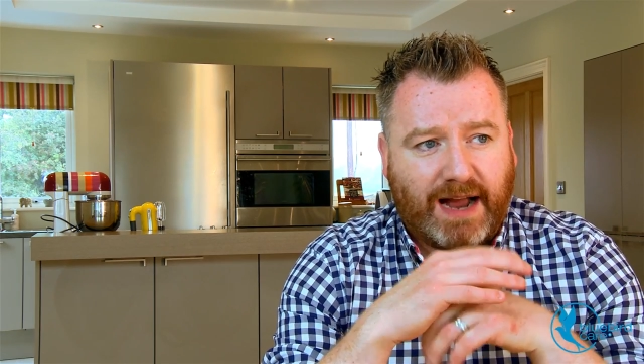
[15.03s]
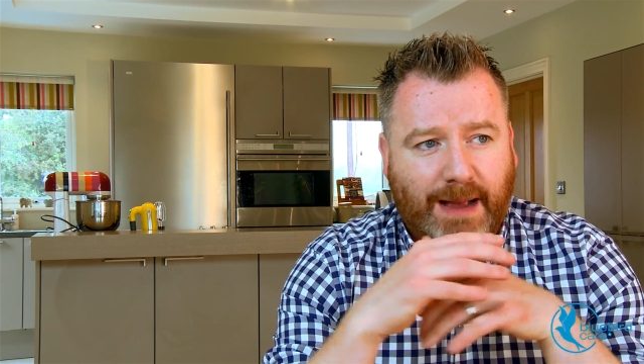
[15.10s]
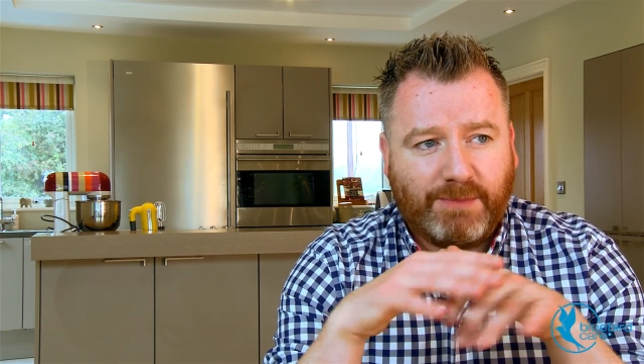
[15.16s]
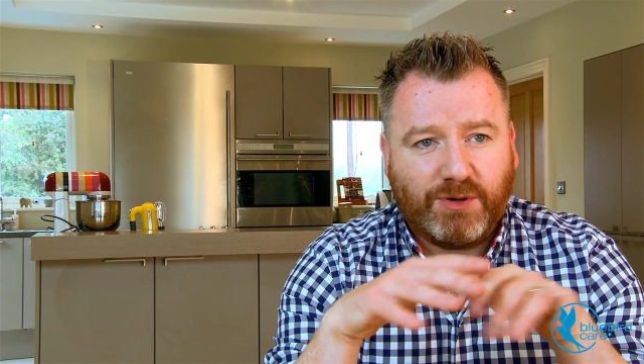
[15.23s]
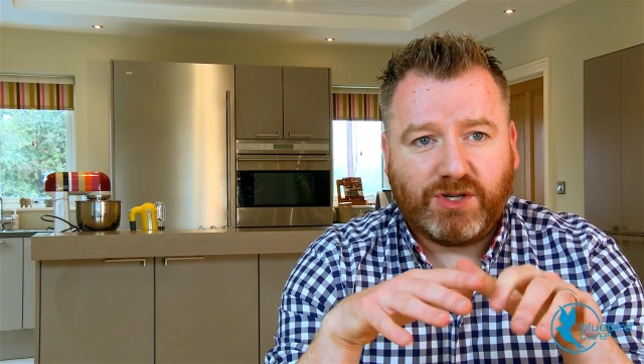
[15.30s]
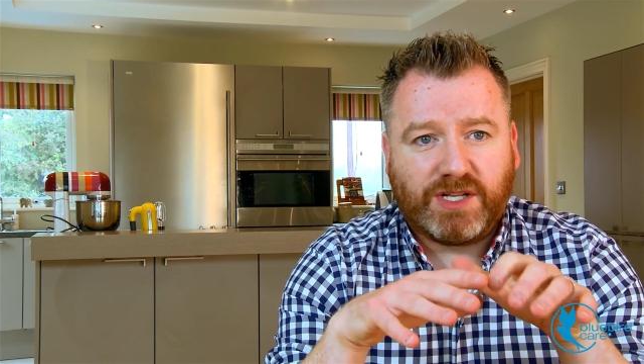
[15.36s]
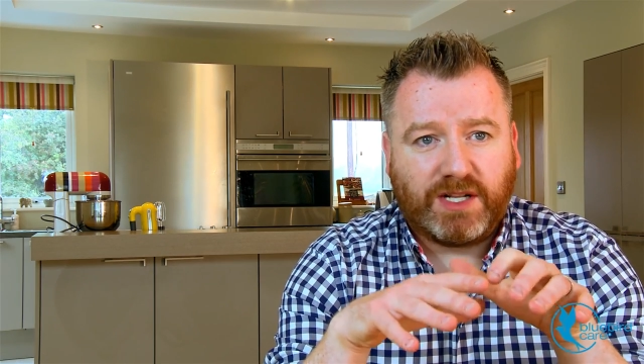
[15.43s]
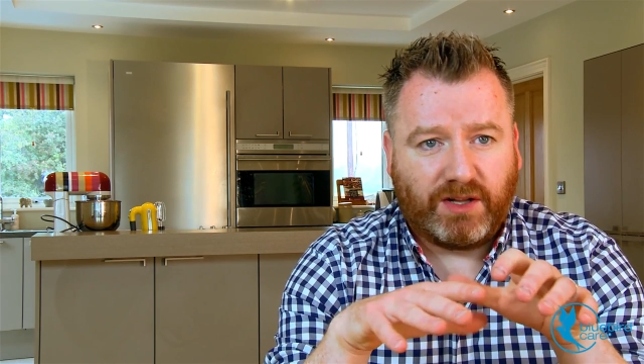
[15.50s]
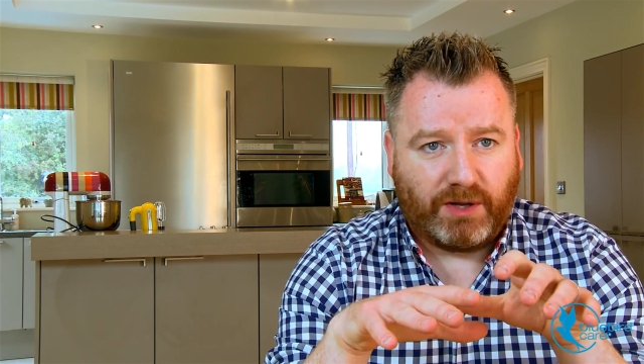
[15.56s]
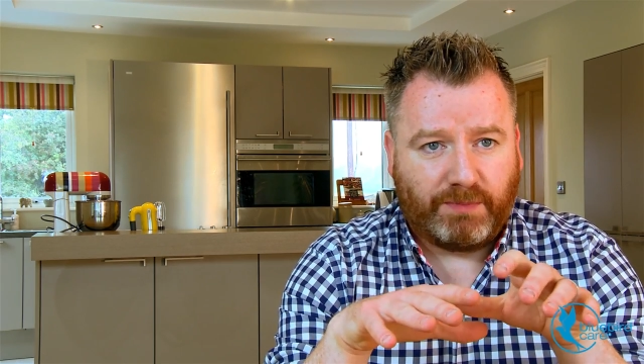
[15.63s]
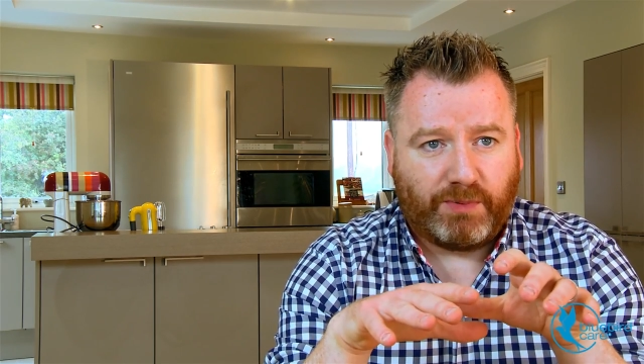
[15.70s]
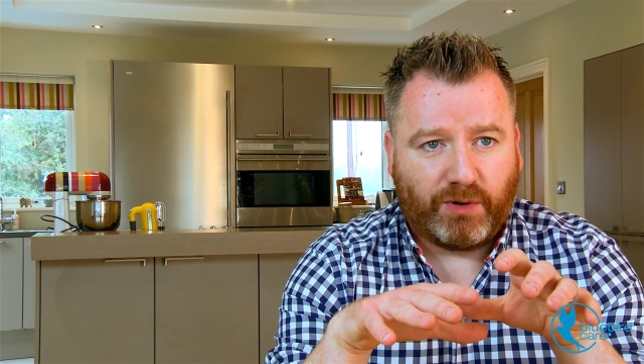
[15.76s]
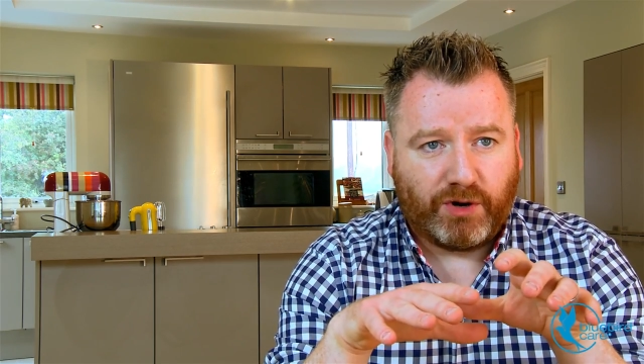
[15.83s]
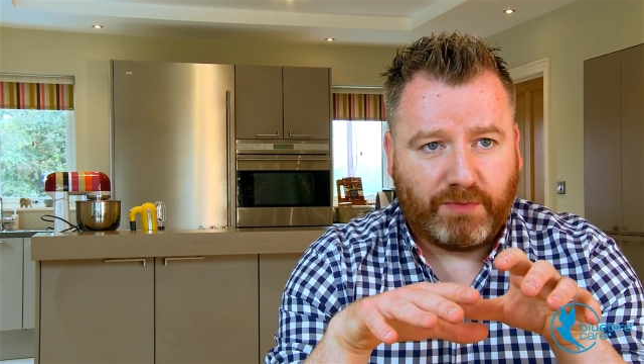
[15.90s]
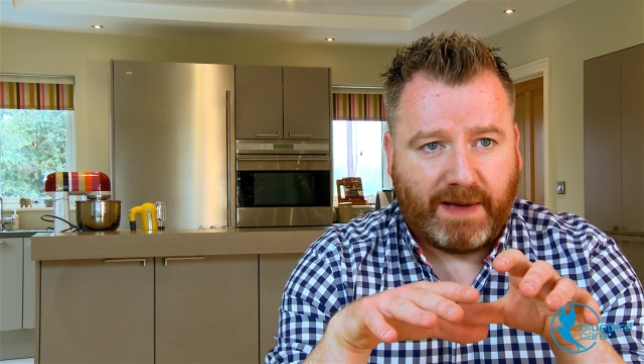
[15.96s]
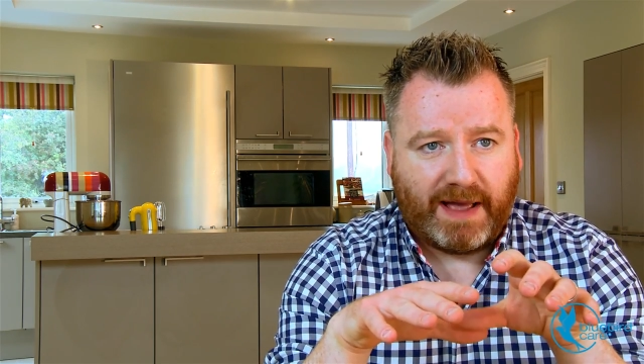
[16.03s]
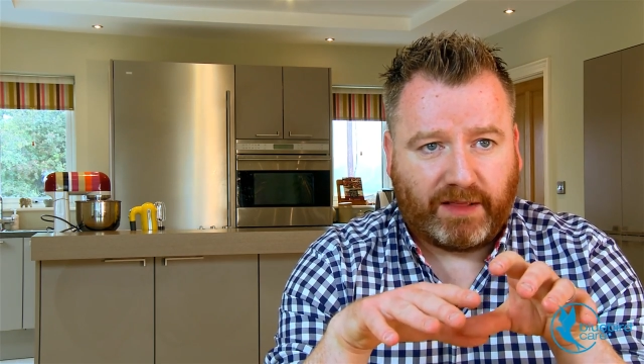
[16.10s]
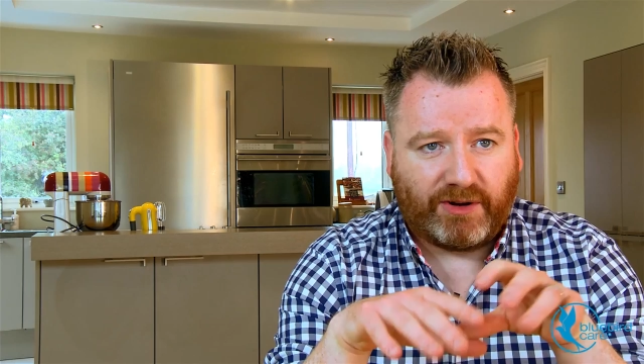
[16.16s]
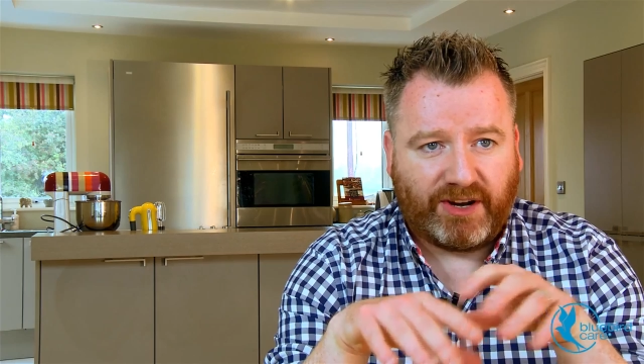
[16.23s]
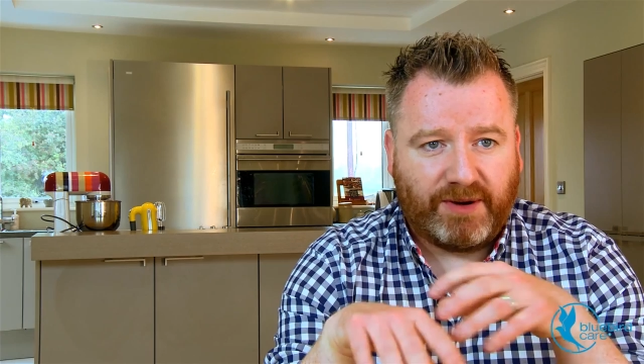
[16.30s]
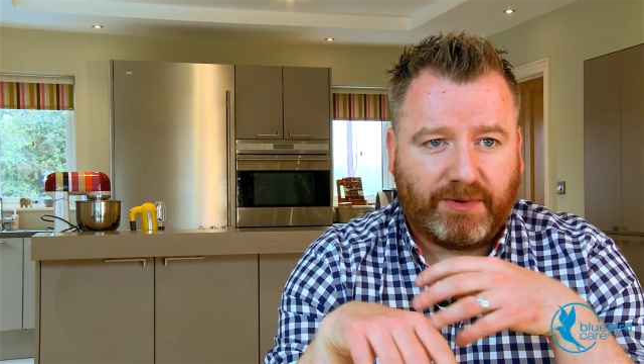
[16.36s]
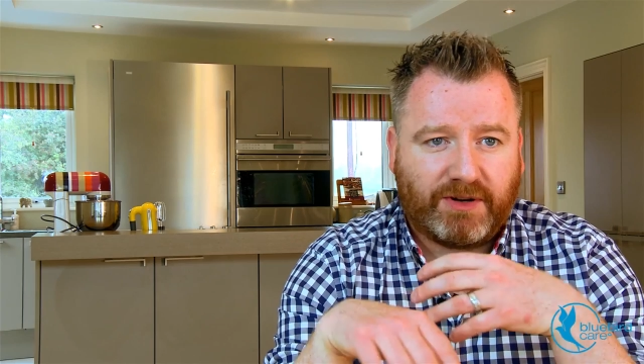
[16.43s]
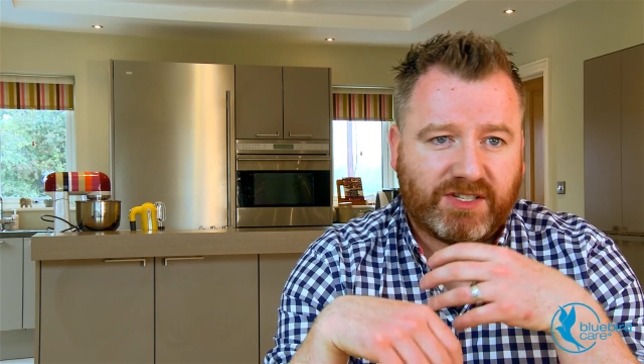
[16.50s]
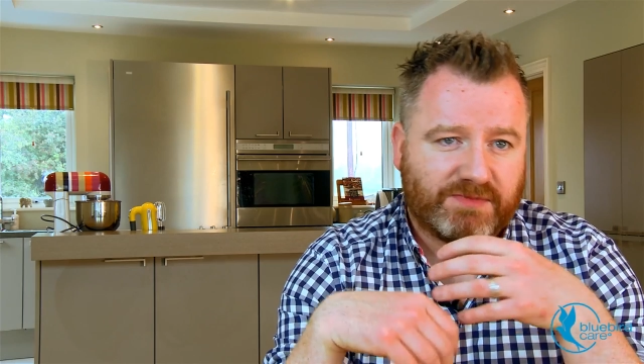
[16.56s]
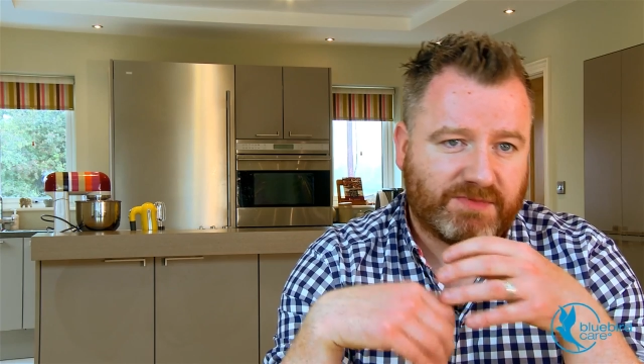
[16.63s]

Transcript: I'm using a little portobello here because